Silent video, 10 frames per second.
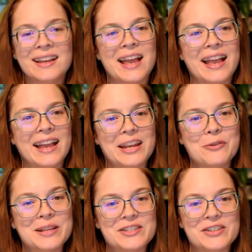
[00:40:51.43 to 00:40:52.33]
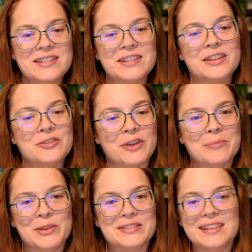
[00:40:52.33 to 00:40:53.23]
Any questions, you can
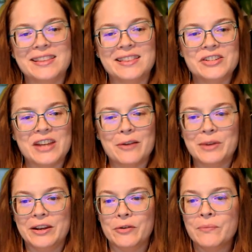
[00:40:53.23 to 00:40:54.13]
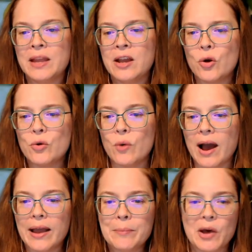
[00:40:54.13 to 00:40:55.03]
drop those in the chat window. Oh,
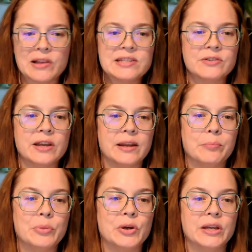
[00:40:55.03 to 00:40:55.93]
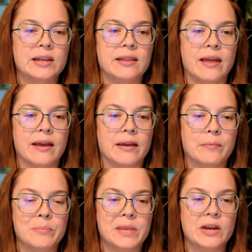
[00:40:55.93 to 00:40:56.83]
I'm also going to put the
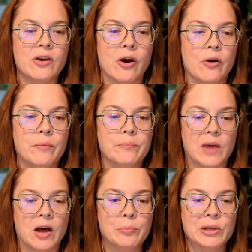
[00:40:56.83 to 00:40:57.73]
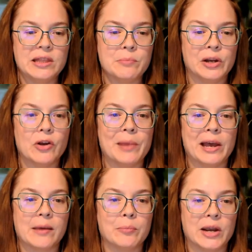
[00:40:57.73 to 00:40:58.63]
Miro. I'll put the Miro
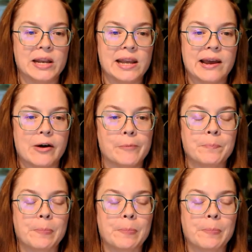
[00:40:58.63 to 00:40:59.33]
back up right now